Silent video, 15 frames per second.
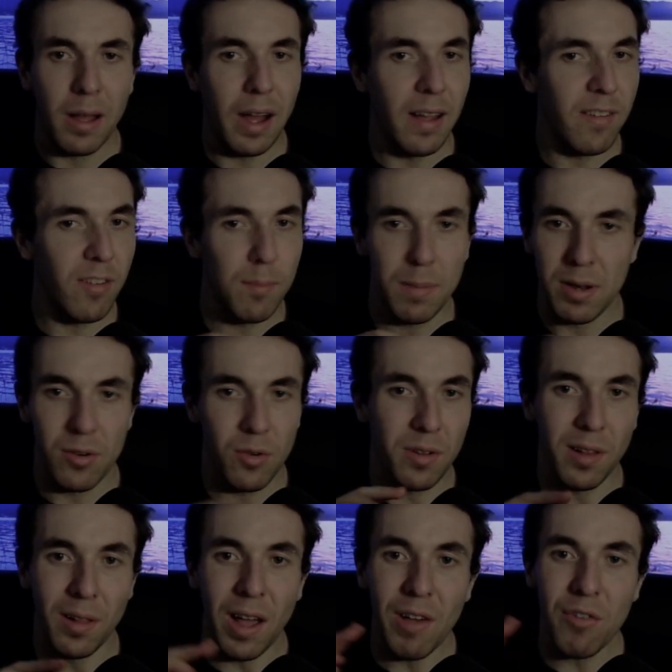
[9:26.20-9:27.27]
I haven't been doing
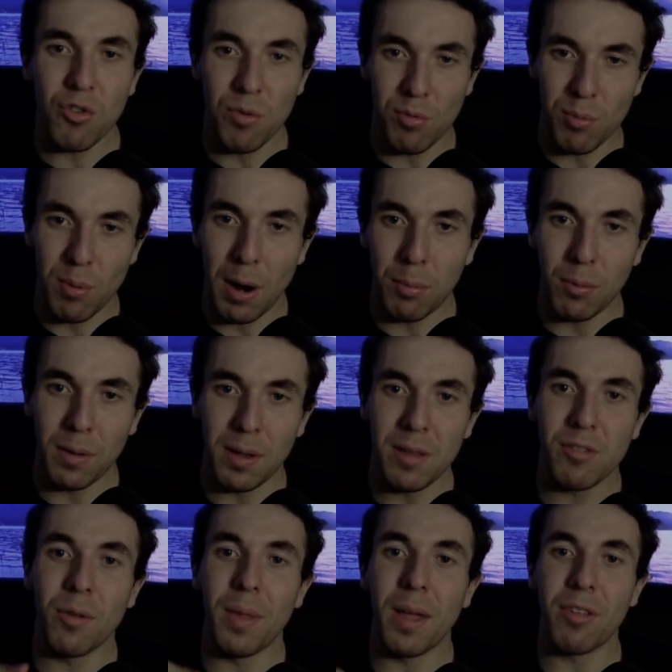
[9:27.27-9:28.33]
the live streams properly,
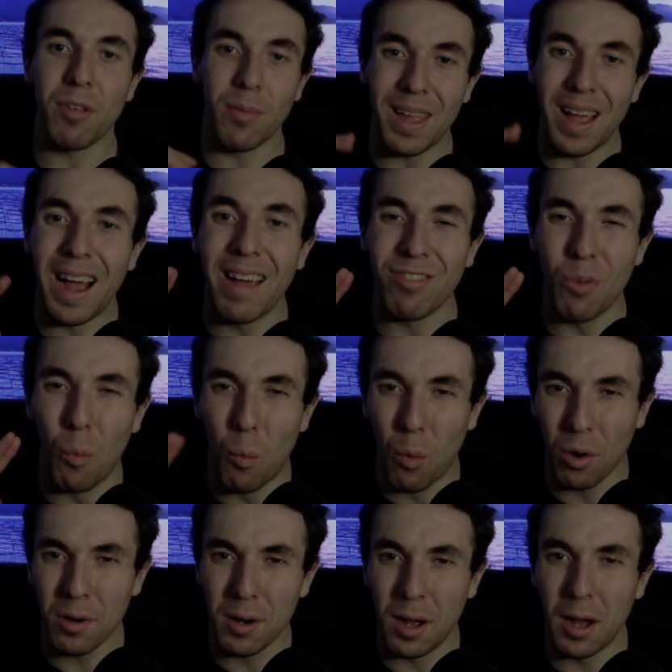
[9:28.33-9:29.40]
so that's something I have to
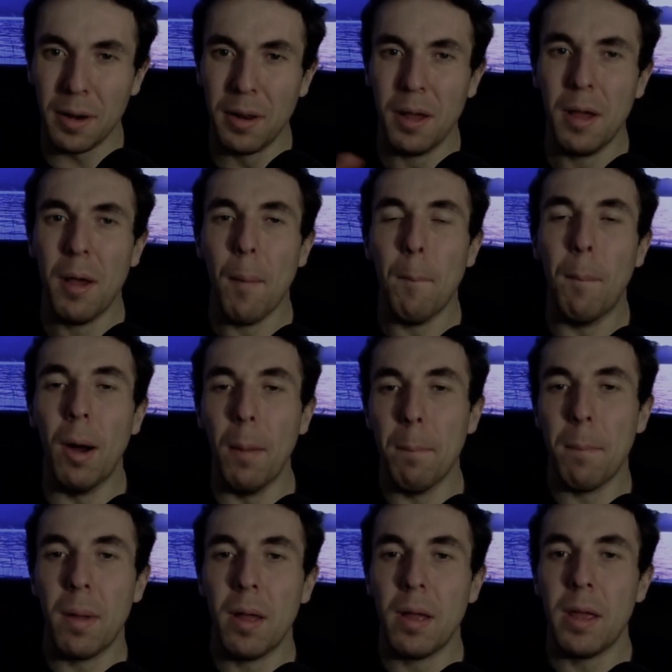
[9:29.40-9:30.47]
work on. But
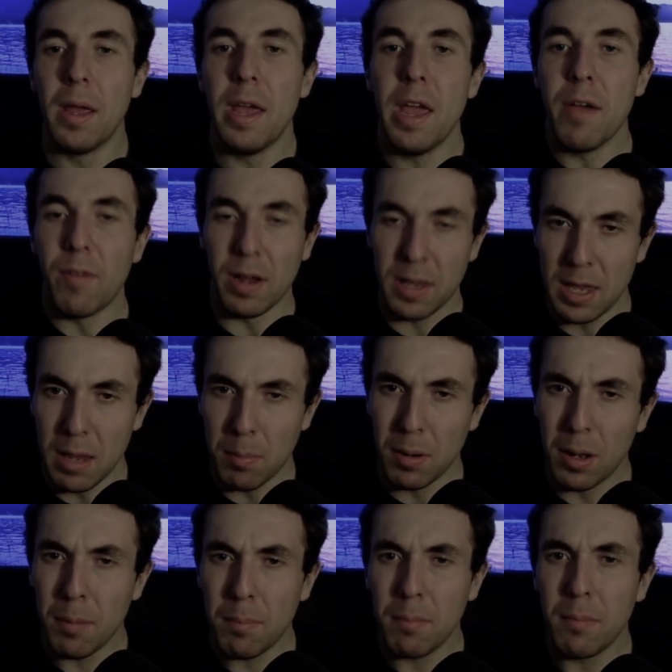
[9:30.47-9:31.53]
if I keep it
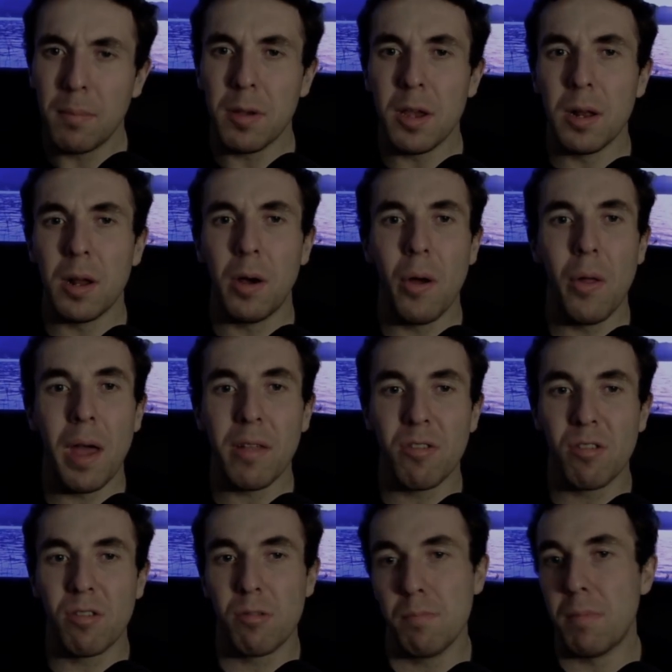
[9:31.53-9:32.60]
up, I'm
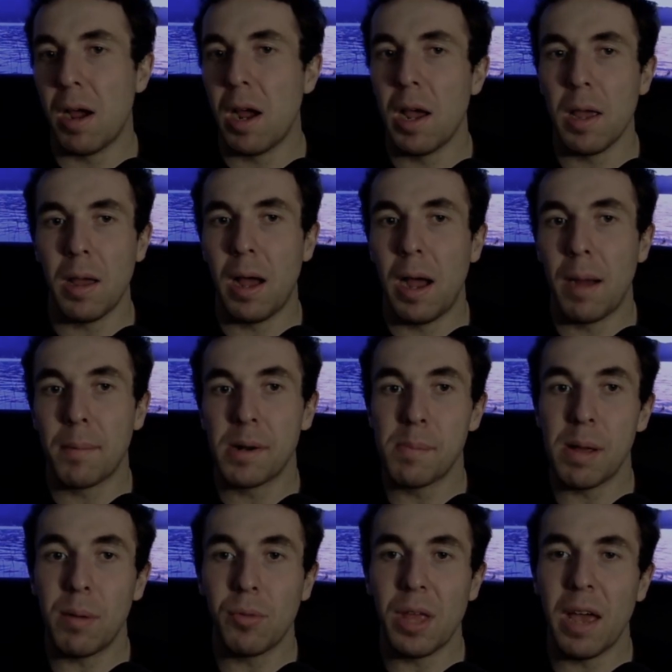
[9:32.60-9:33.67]
going to
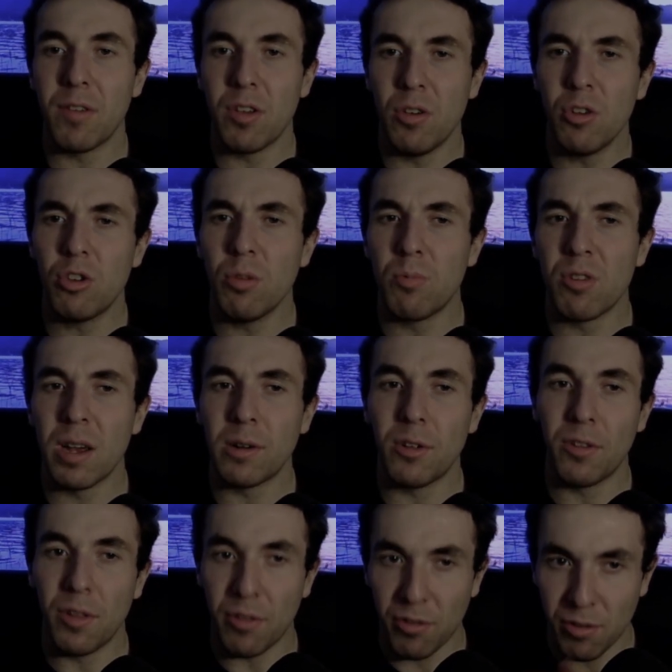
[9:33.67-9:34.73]
be able to have a YouTube
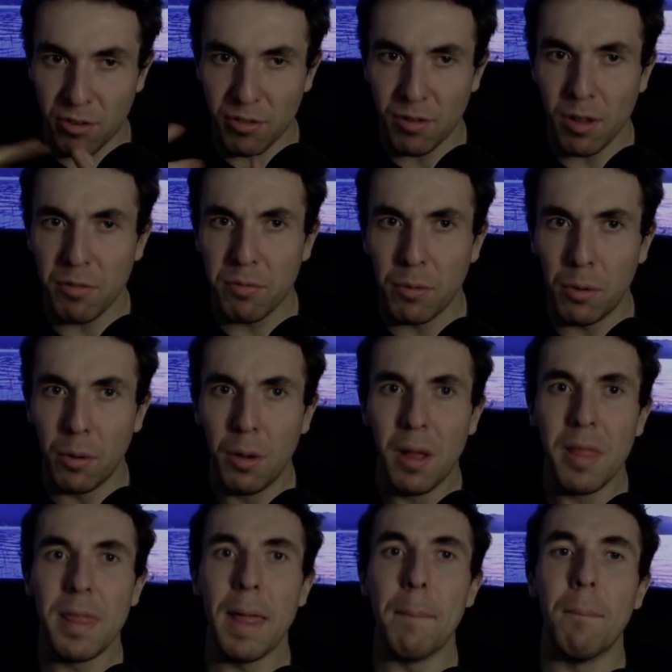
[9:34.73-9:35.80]
channel that's successful
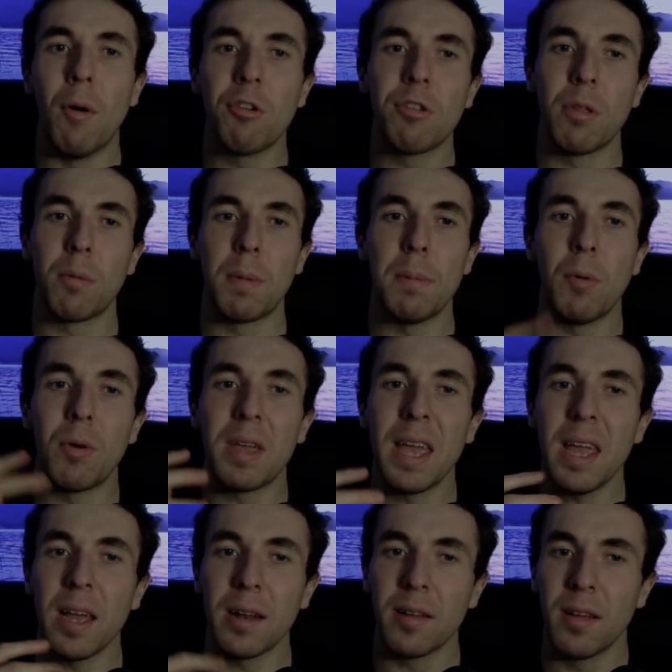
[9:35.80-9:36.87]
that most other people
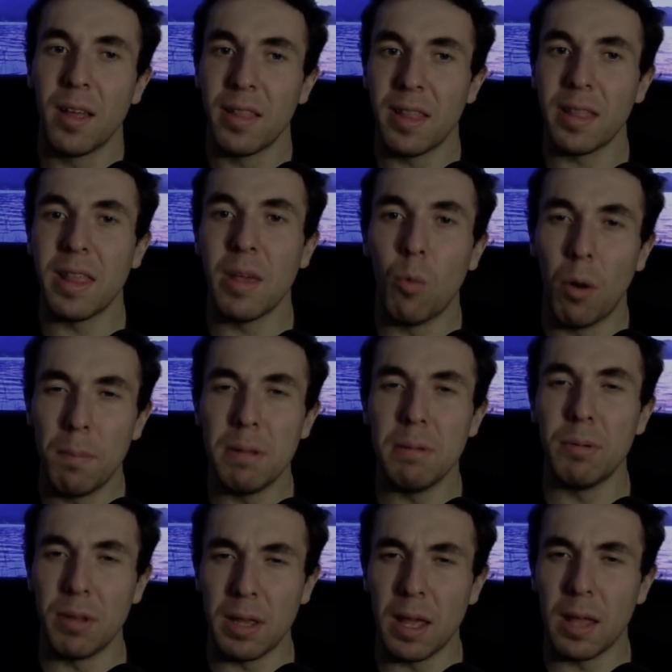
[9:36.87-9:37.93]
can't, that they won't be
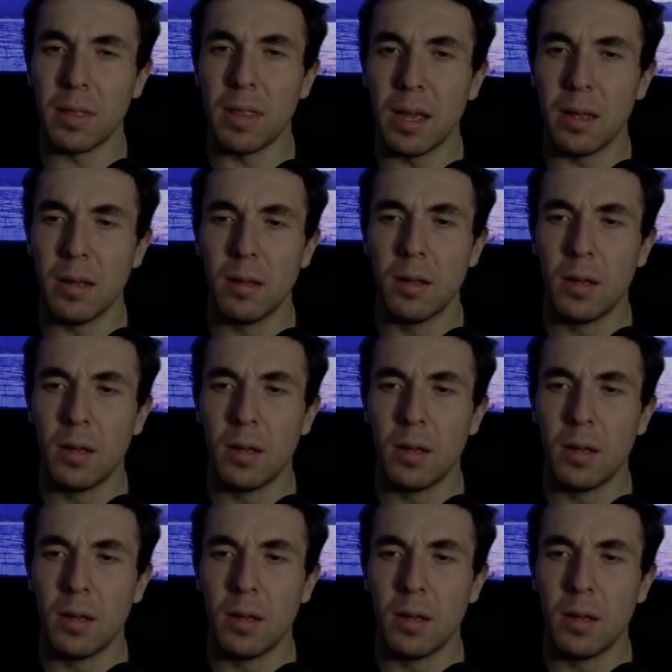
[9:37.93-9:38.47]
able to get that.